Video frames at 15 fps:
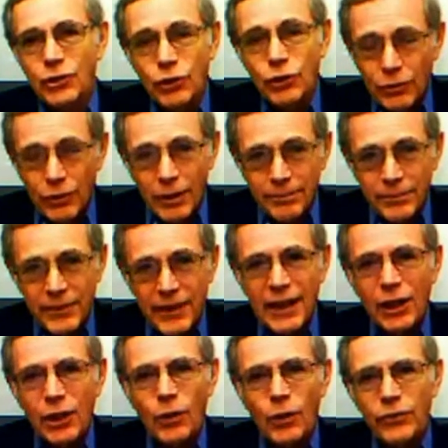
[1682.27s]
Europe, they
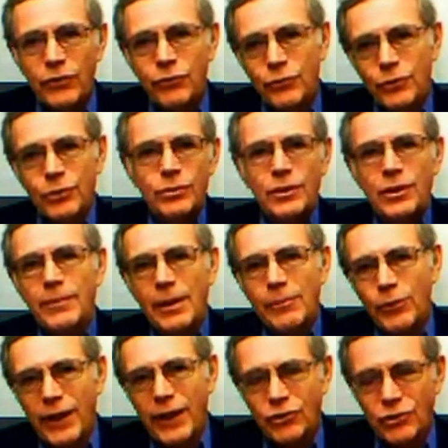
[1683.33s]
are going through
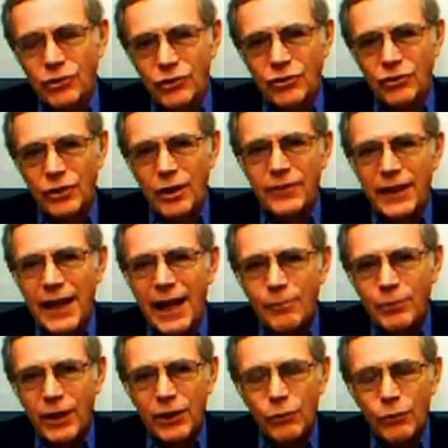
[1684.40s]
commemorations of the
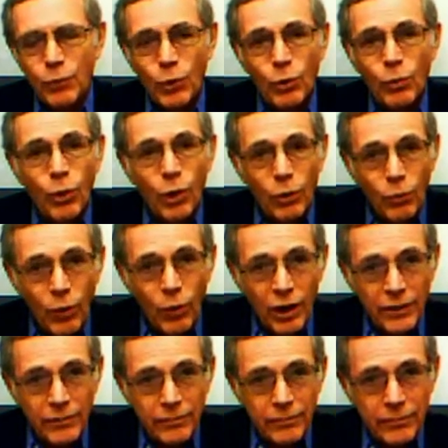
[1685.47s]
outbreak of World War
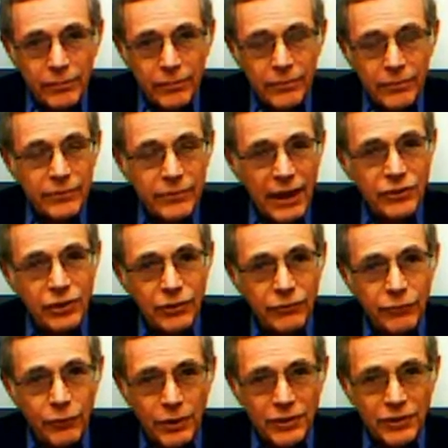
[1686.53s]
I.
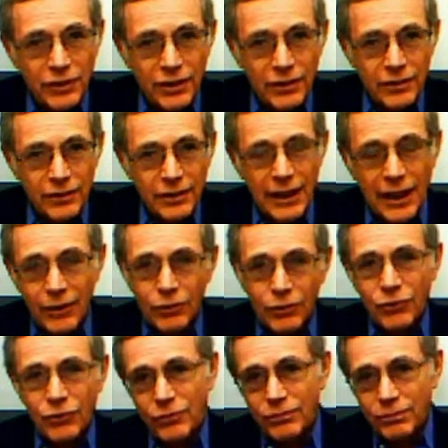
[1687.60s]
1914. Now, of
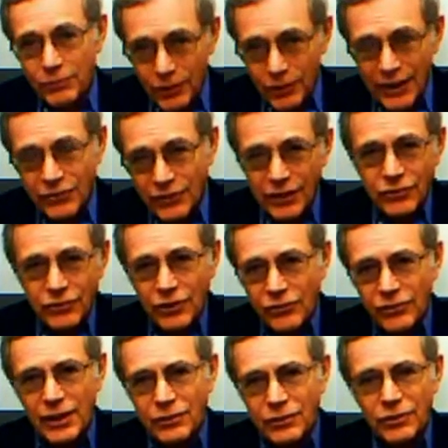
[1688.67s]
course, the United States
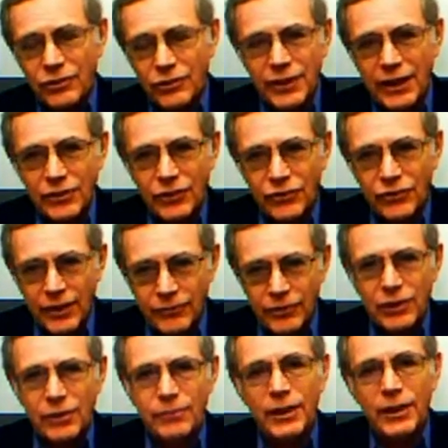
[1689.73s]
doesn't end until
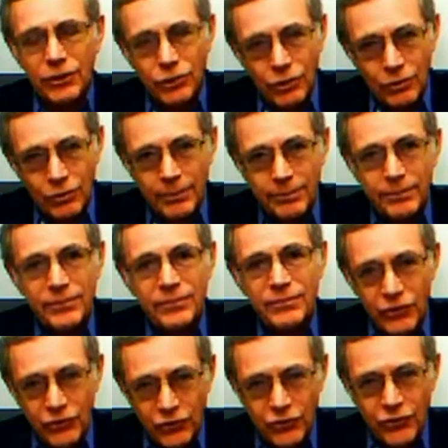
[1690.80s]
1917, but in Europe,
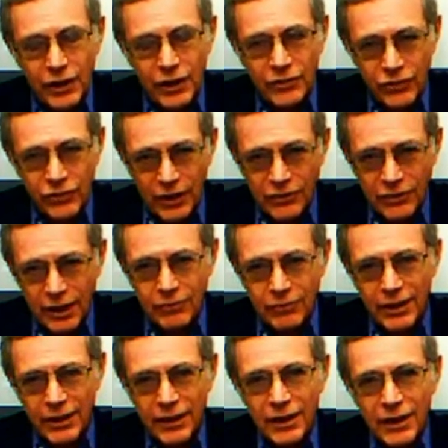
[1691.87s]
this is the
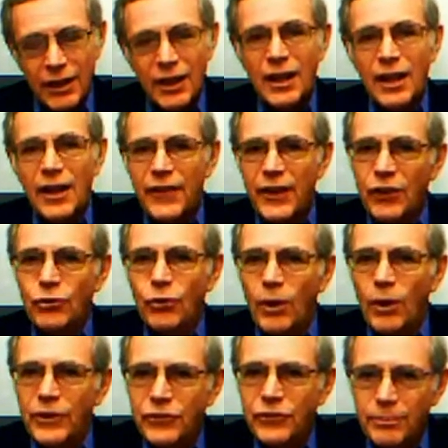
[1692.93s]
centenary. There's
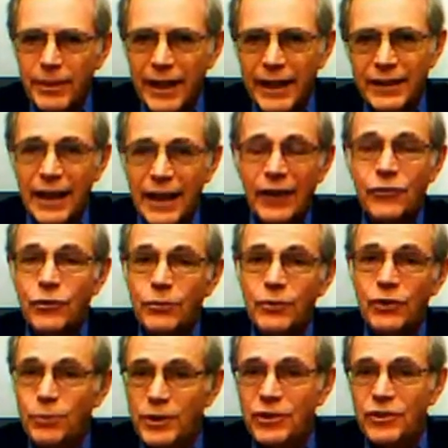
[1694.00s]
all this debate, as there
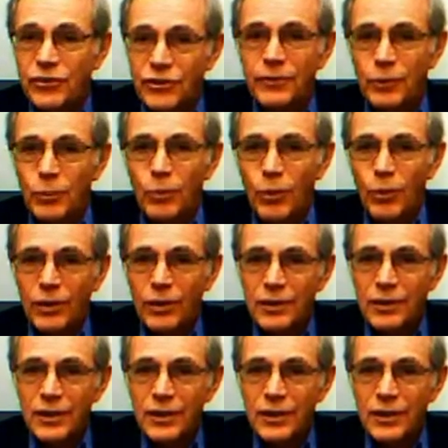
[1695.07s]
is with the Civil War.